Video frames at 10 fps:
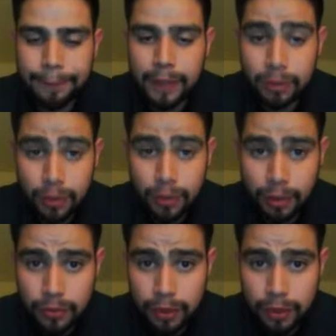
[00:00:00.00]

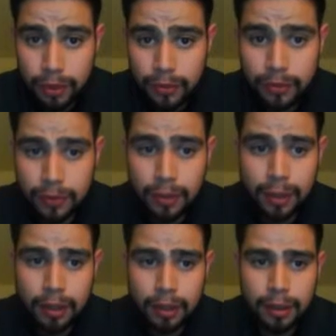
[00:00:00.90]

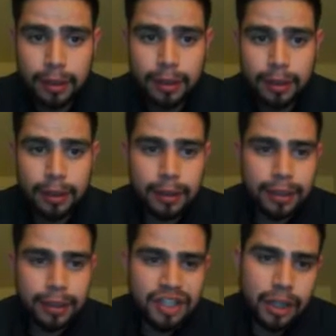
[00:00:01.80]
2016.
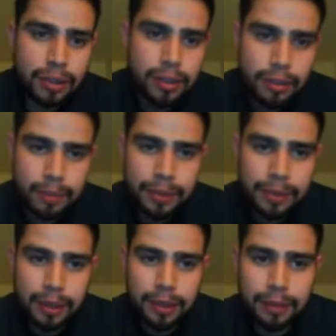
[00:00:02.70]
The change in
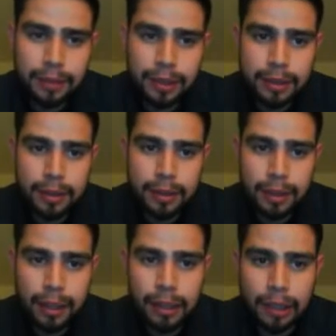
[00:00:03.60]
operating activities,
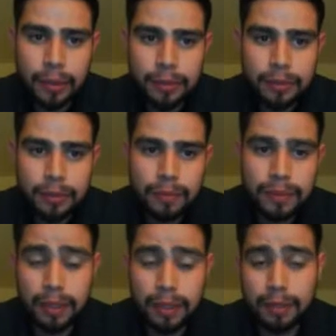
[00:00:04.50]
account
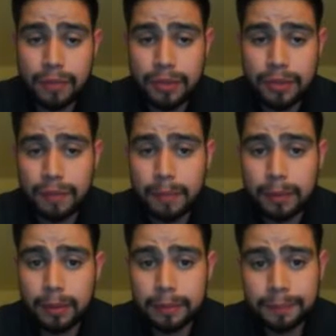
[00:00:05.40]

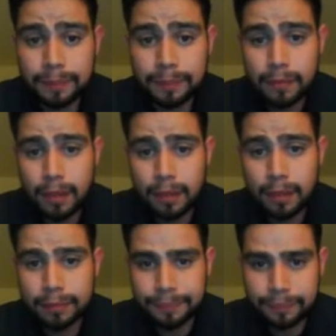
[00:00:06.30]
receivable,
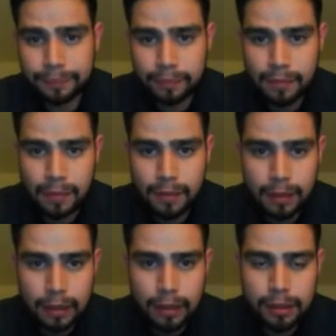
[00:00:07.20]

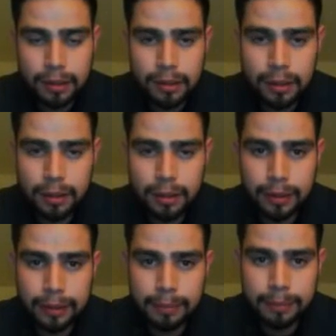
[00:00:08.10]
that is on
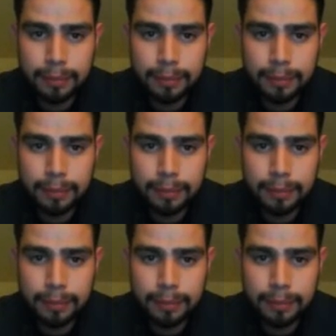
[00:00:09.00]
a